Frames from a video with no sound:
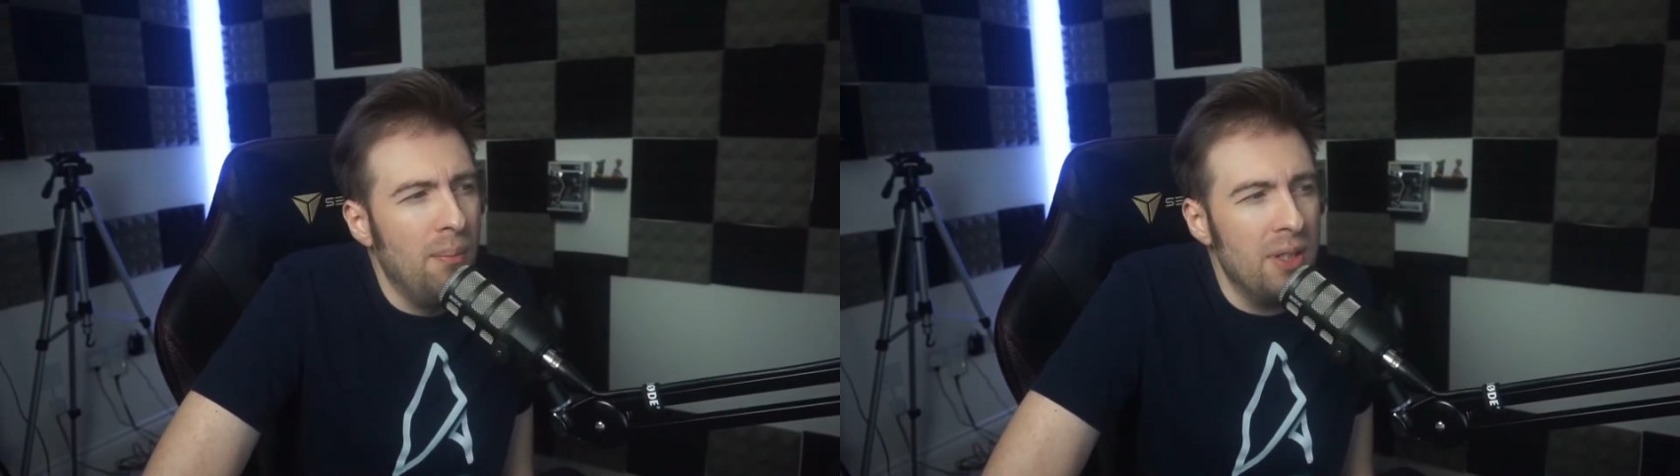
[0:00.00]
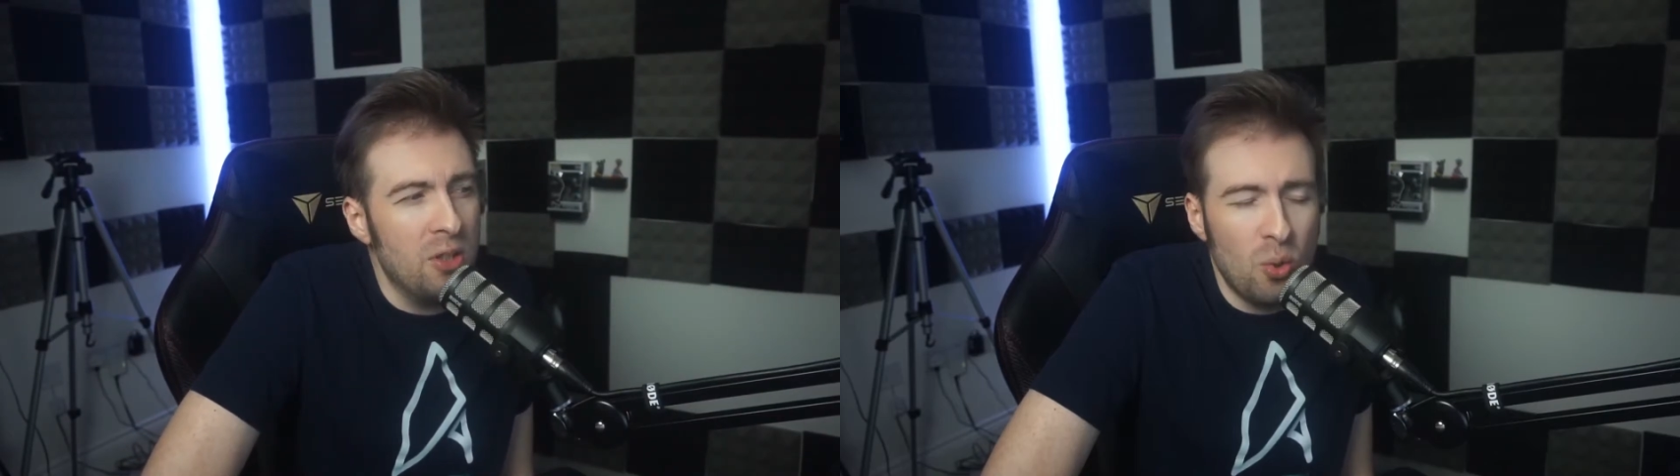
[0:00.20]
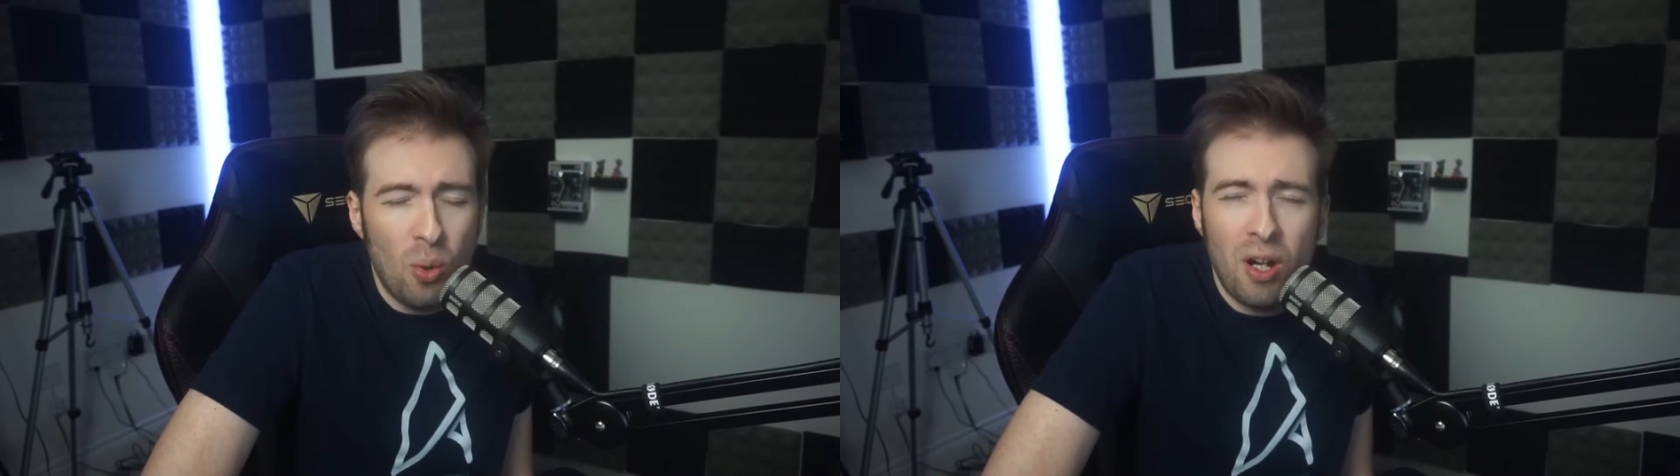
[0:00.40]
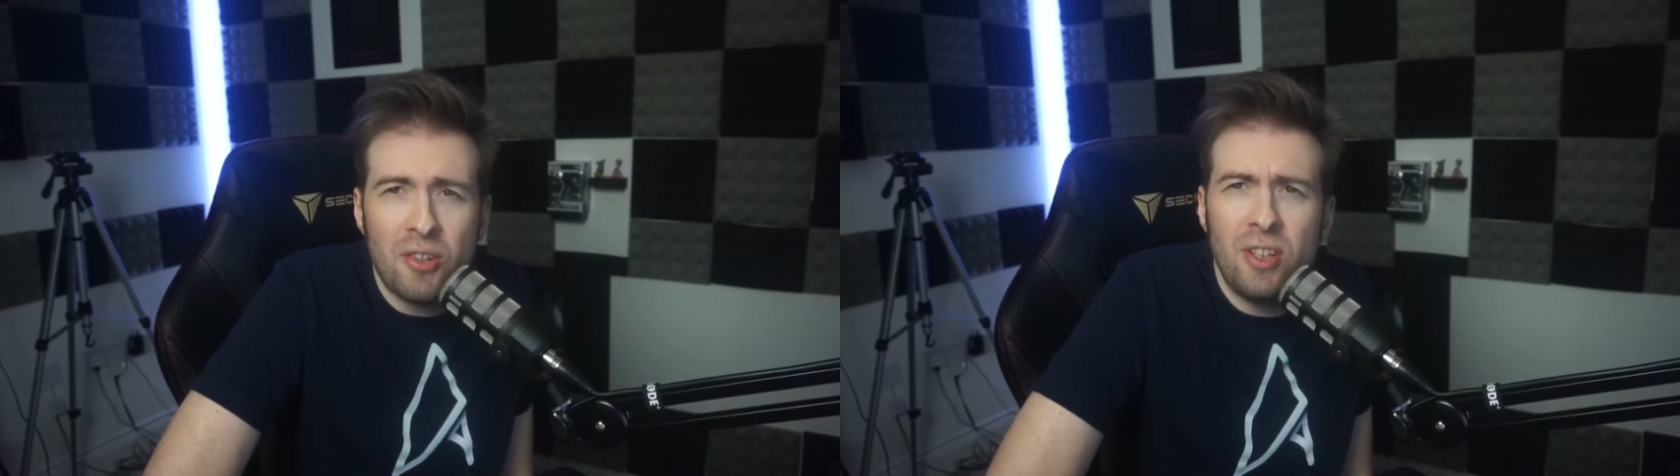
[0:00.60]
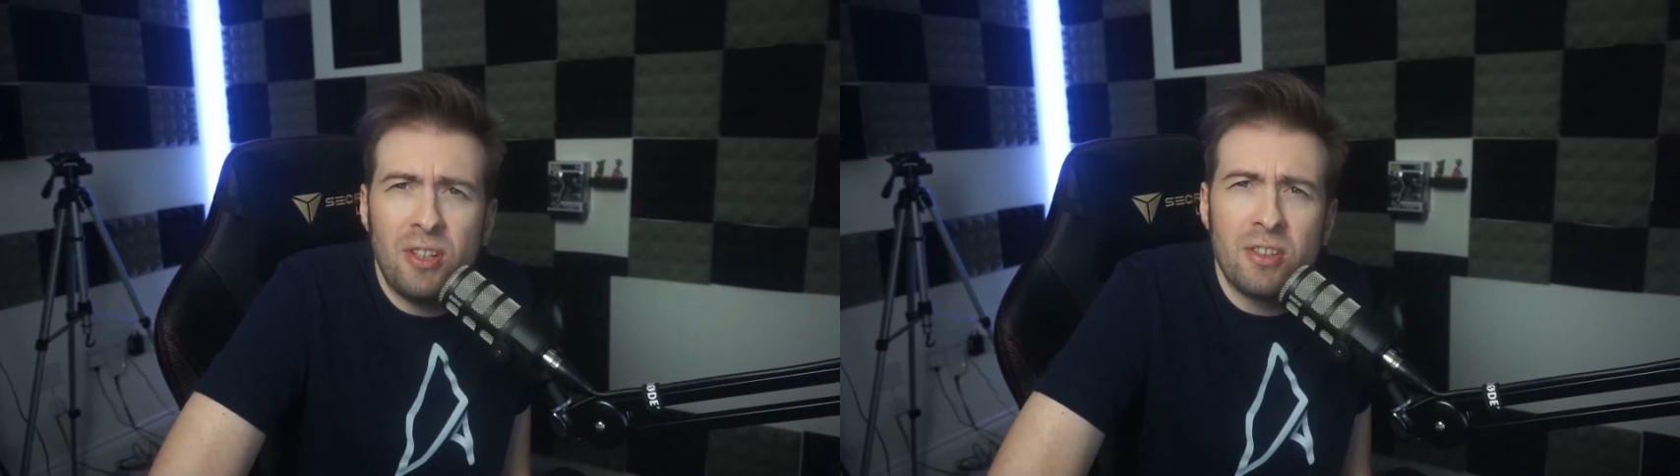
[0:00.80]
You are
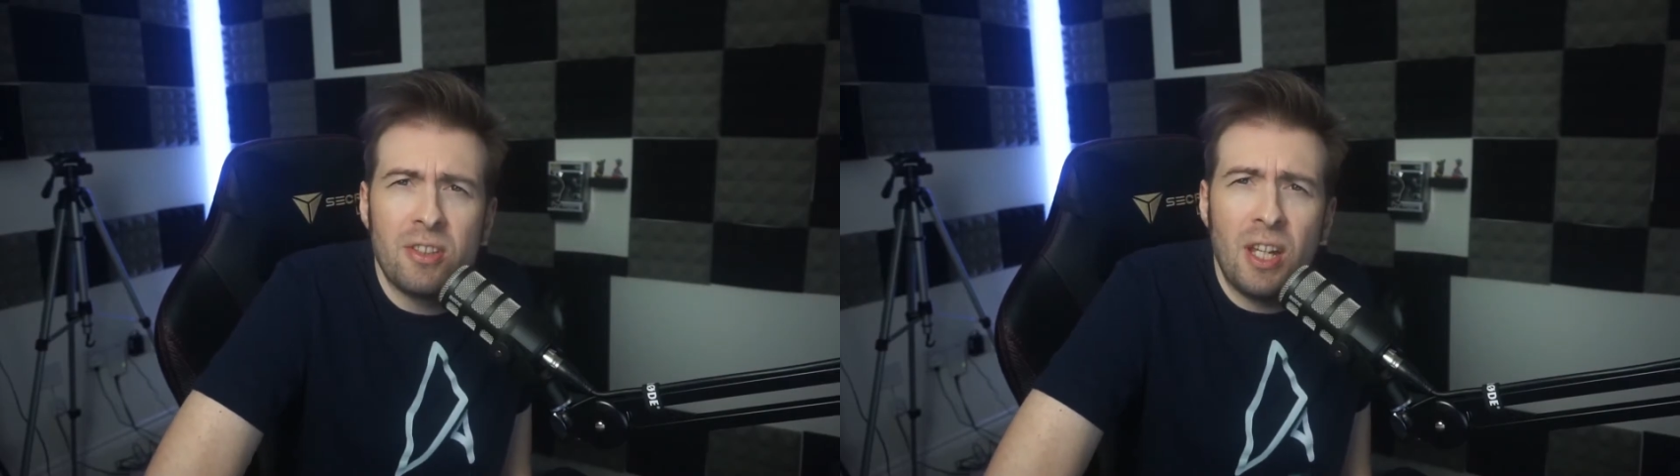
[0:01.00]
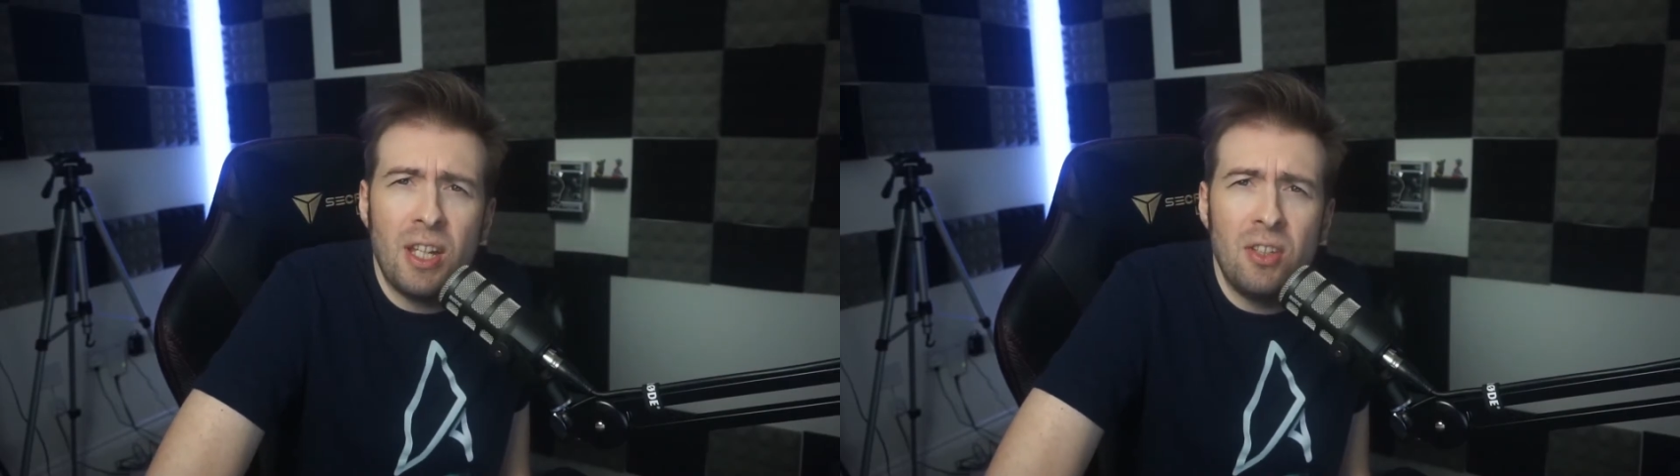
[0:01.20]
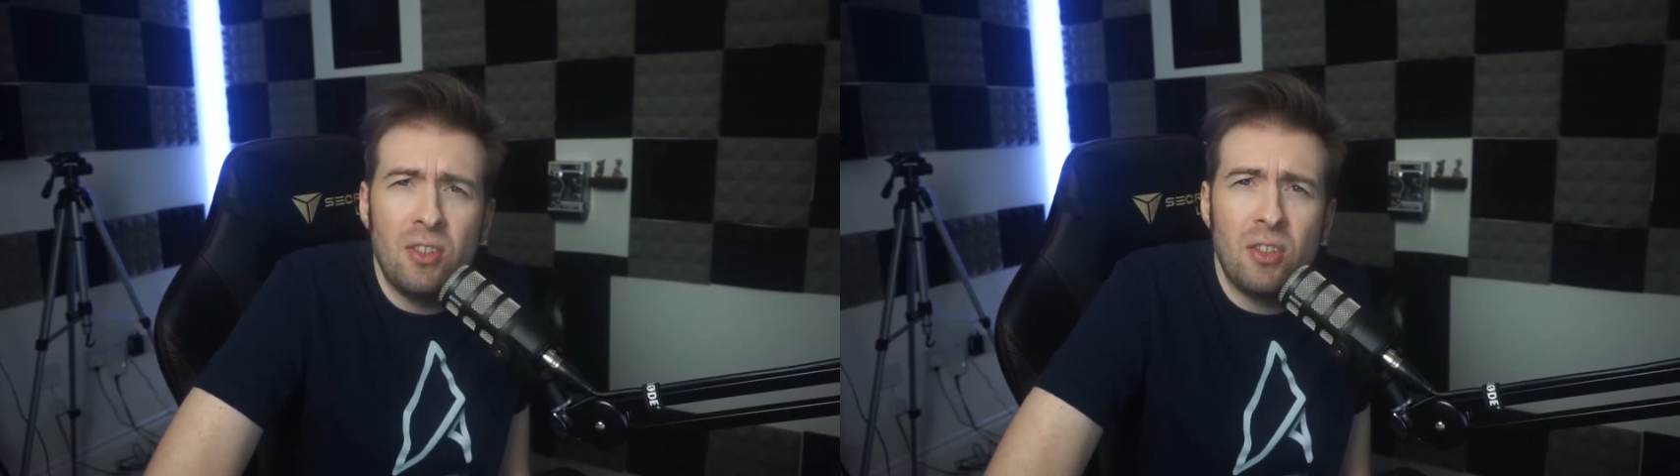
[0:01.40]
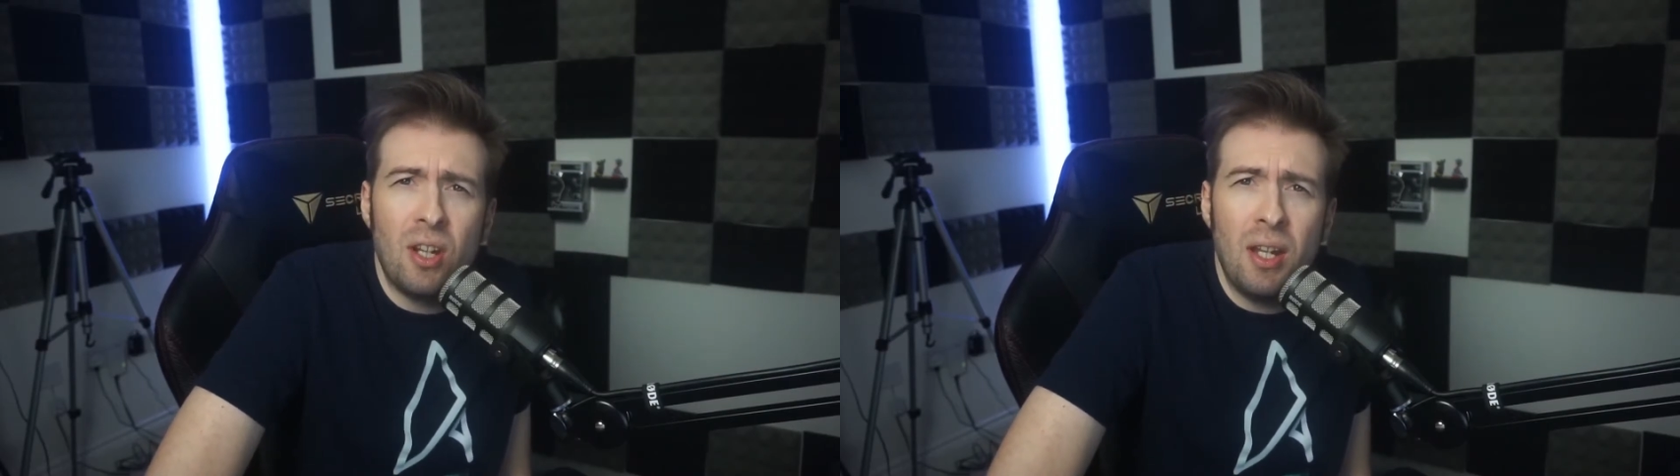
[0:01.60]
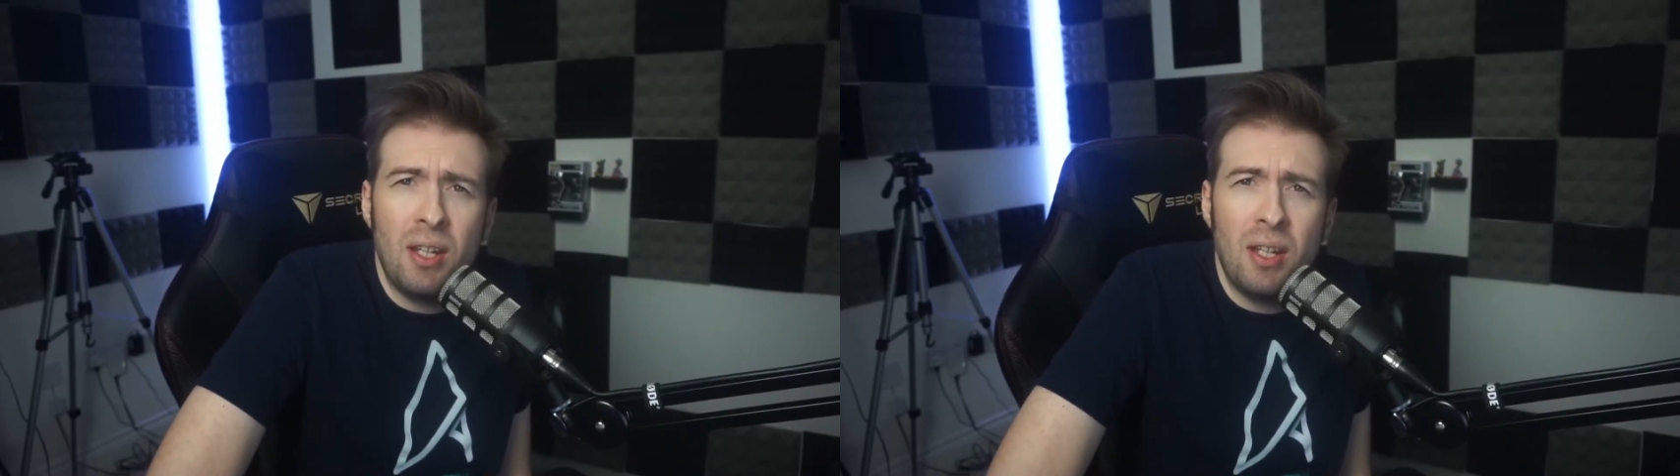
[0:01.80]
center stage.